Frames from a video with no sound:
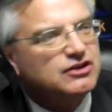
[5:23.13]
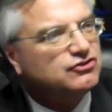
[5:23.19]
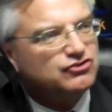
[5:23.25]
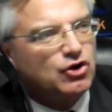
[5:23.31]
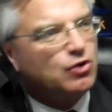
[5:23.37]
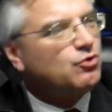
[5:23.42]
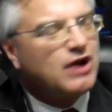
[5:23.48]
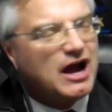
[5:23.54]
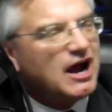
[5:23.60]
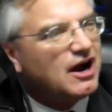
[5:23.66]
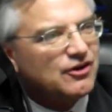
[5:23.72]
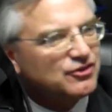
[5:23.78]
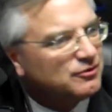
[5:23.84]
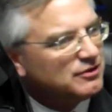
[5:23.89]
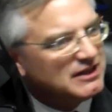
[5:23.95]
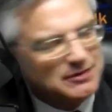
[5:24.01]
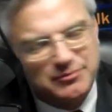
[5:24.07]
don't hire
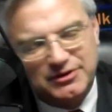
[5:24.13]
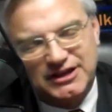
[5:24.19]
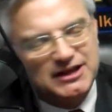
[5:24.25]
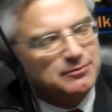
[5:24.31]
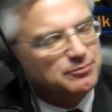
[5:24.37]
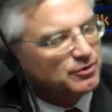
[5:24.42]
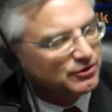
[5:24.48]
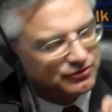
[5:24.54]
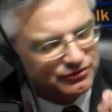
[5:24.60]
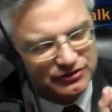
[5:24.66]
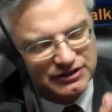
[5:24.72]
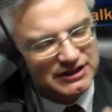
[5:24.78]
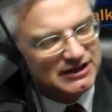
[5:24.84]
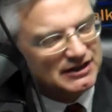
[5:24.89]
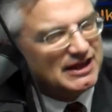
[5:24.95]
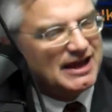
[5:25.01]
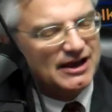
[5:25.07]
the M&A person
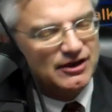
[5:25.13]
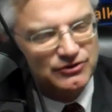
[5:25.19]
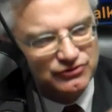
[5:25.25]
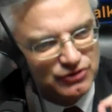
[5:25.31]
in-house,